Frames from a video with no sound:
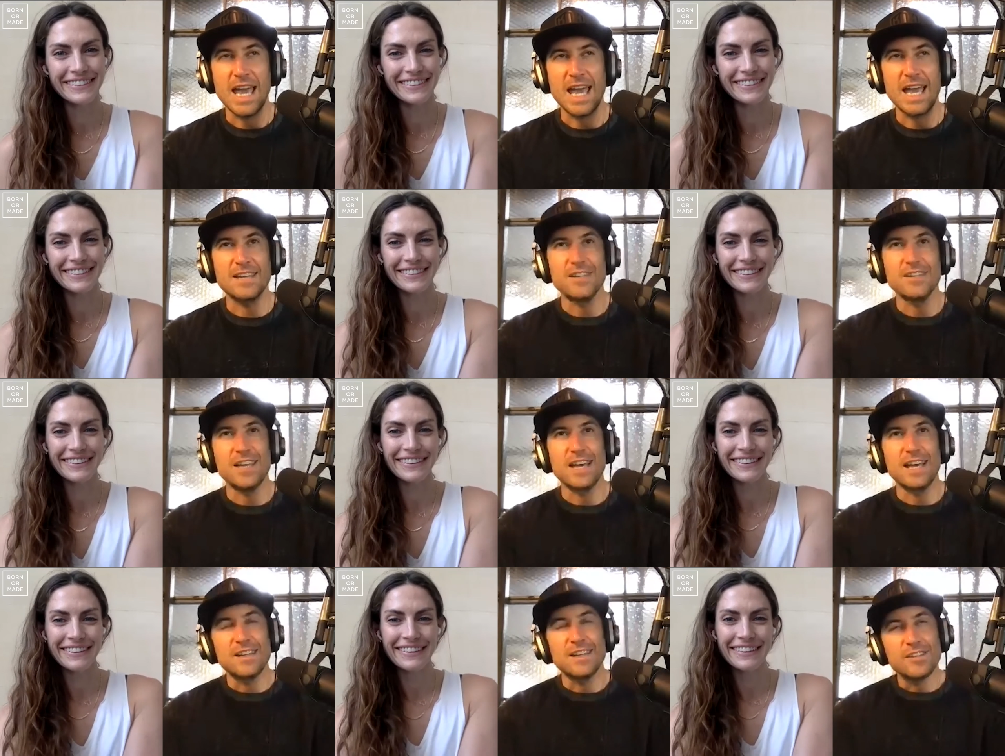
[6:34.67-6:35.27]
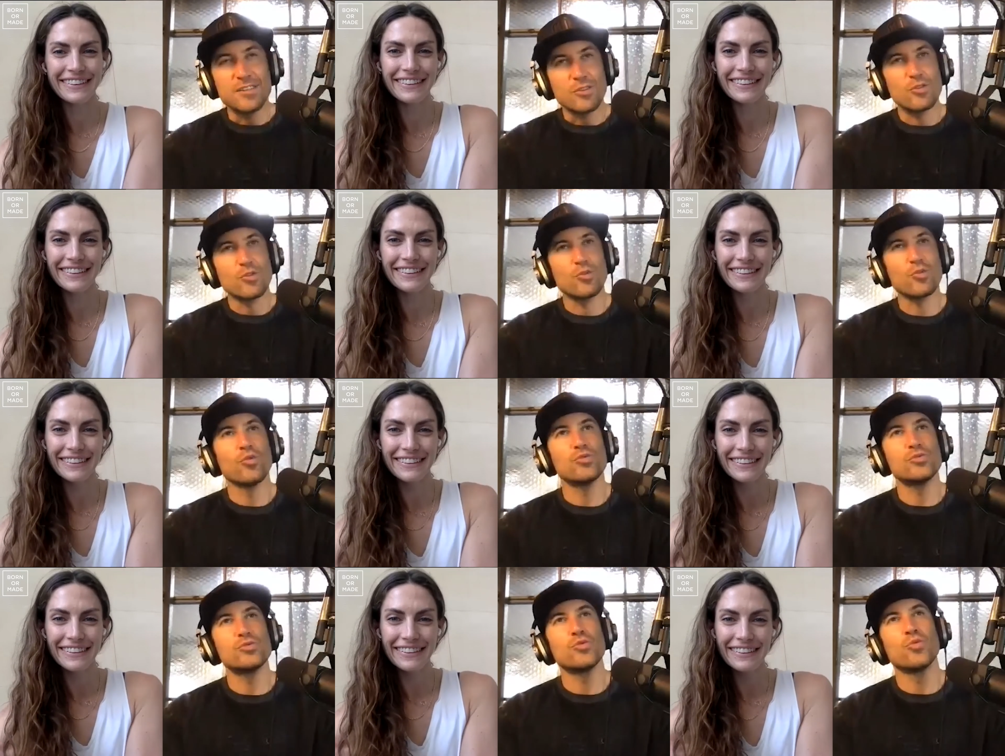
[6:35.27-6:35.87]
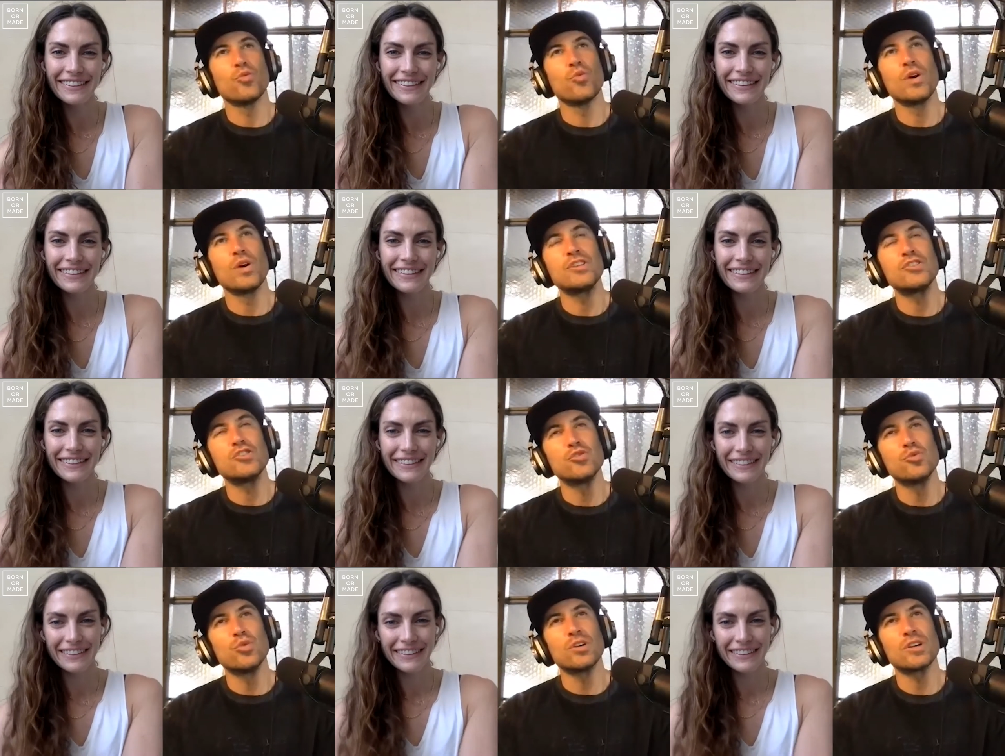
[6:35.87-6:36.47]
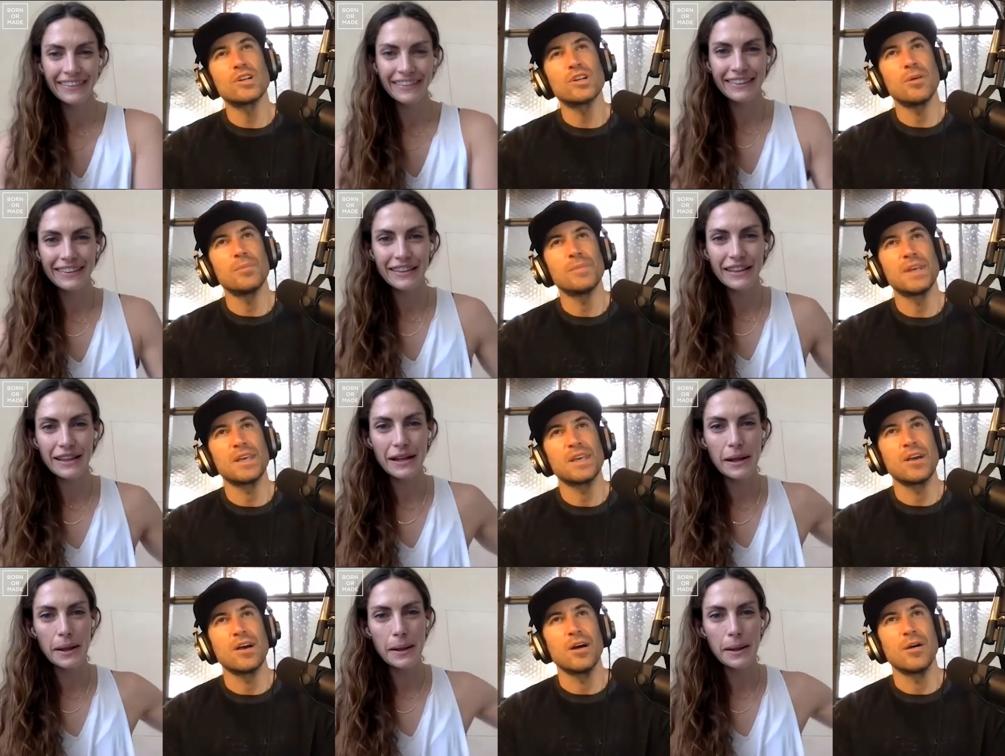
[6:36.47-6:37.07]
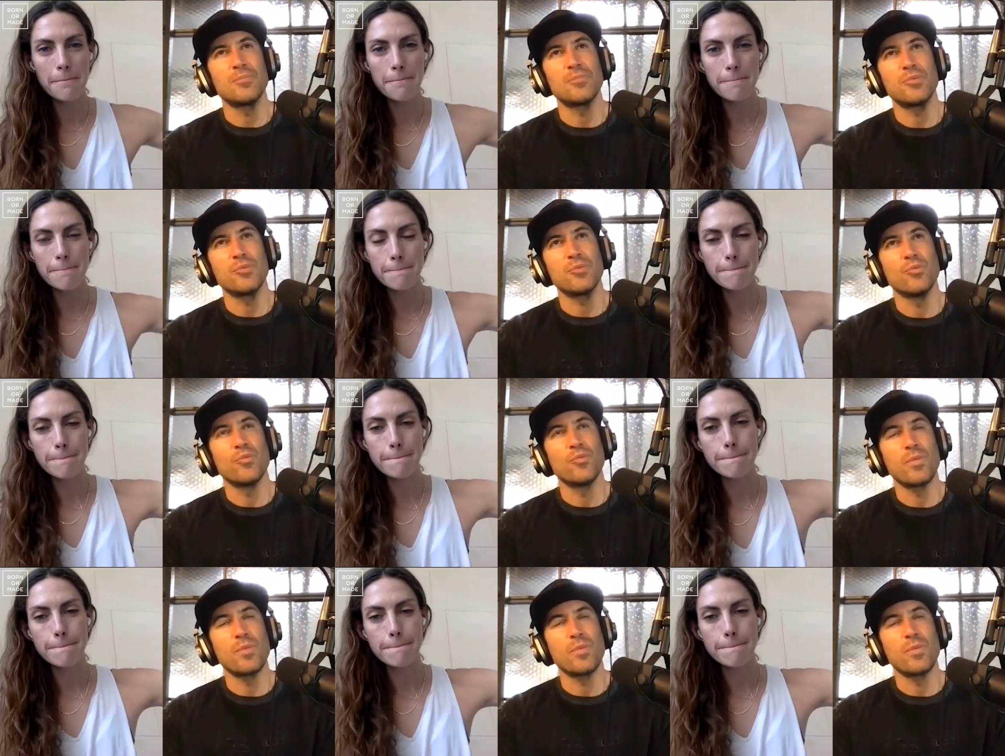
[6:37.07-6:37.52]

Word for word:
Speaker 1: And, and when you were coming up,